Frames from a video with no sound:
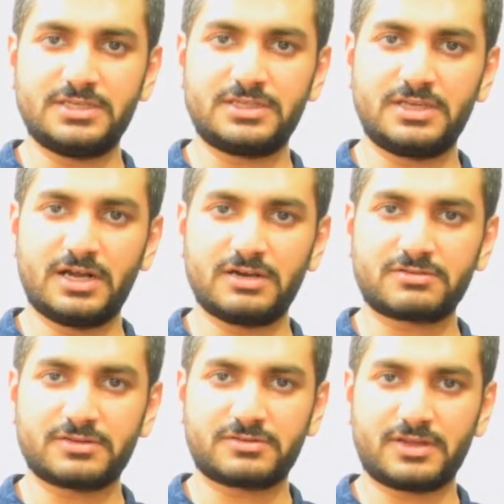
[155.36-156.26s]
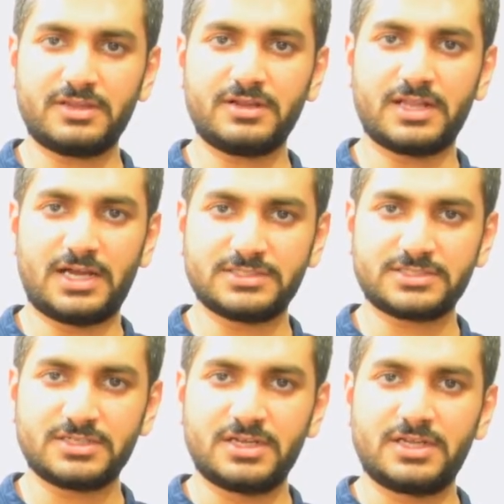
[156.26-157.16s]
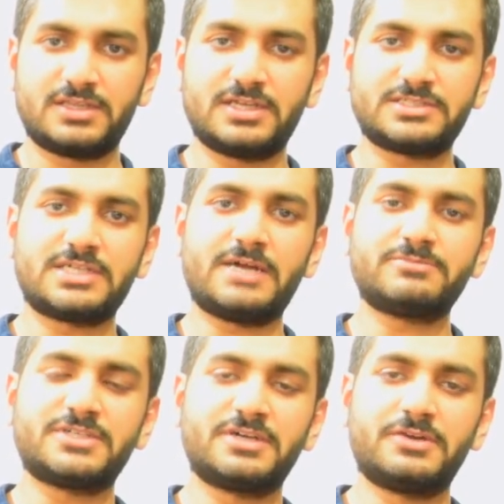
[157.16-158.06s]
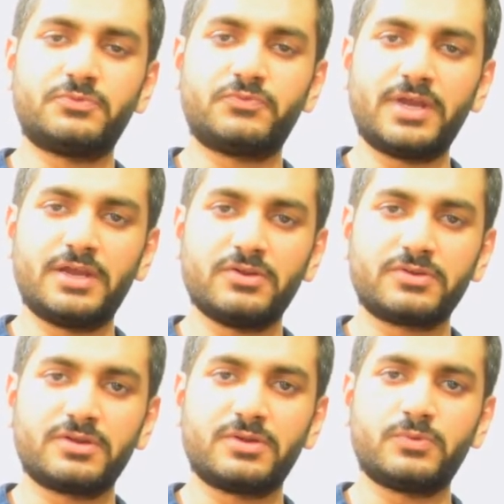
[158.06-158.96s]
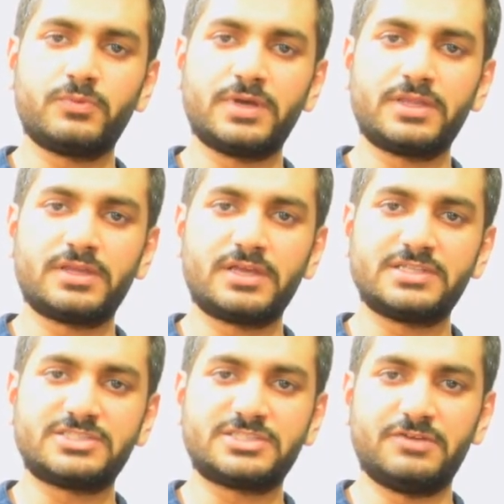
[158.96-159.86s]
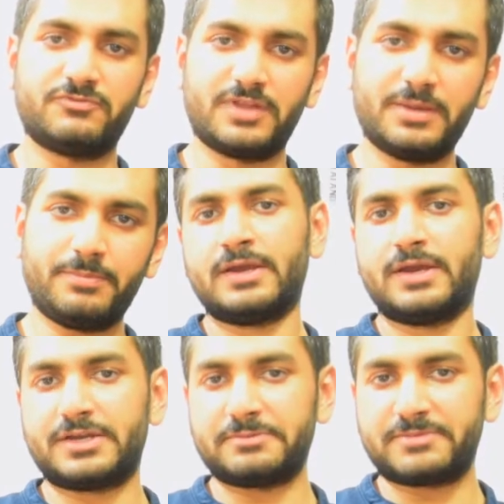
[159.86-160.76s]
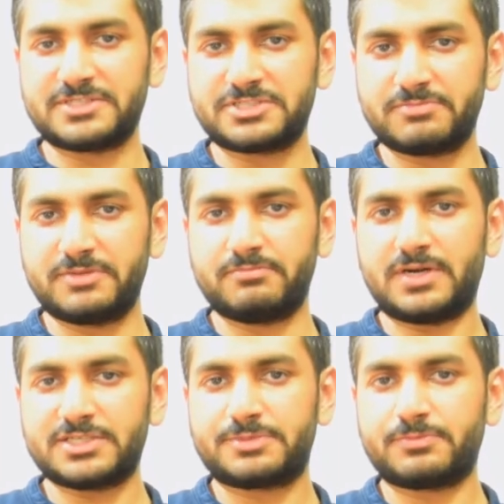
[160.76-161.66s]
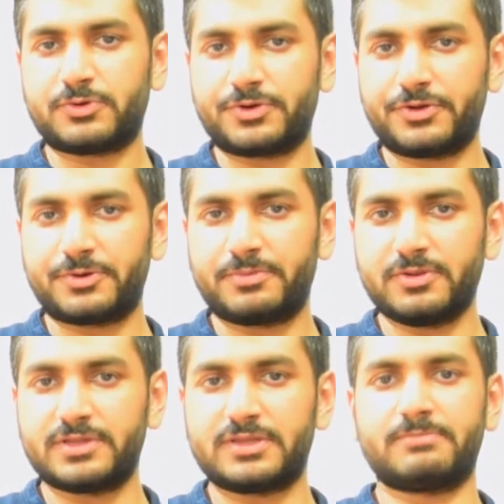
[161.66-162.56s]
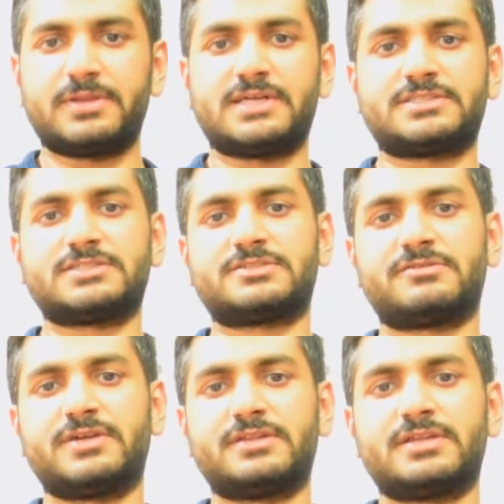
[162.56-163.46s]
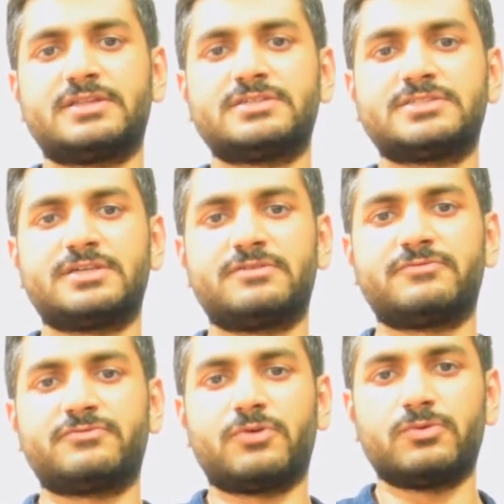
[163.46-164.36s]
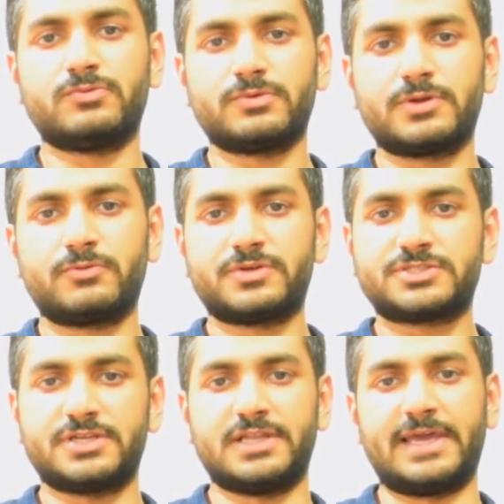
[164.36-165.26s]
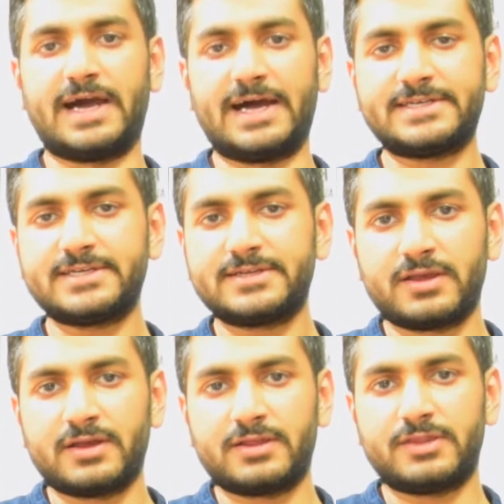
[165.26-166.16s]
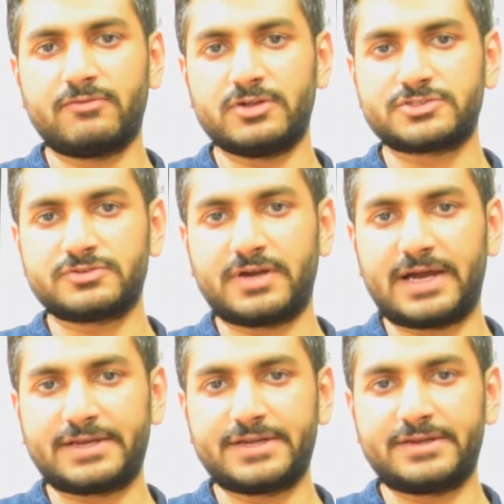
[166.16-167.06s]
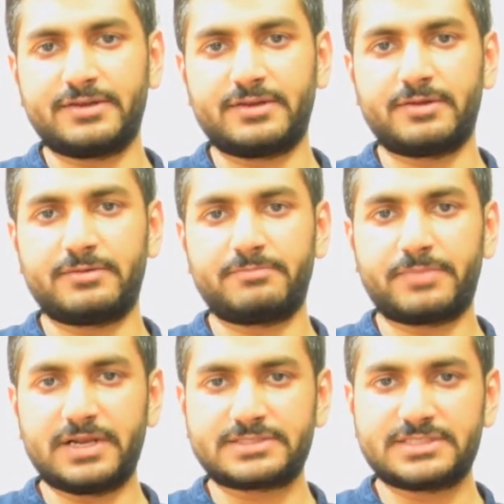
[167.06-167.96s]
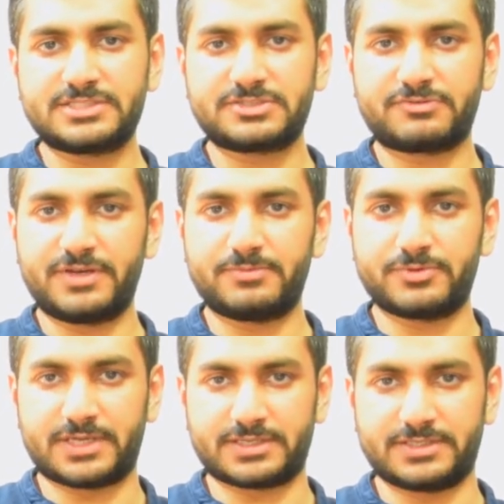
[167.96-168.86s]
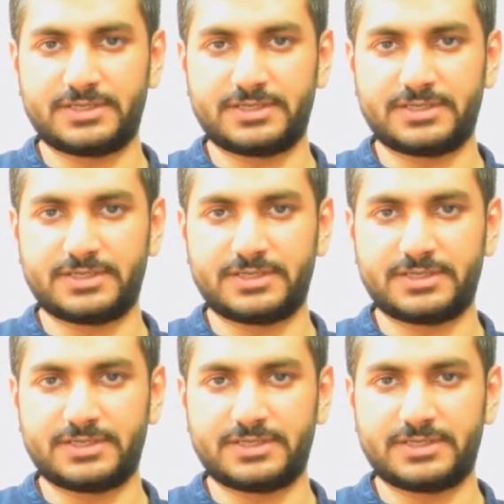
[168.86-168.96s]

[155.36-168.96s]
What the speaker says: the ultra thin glass that Samsung unveiled with its Z Flip. It appears to be much more durable than the plastic screen that the Z Fold originally had. They've also added a built-in screen protector.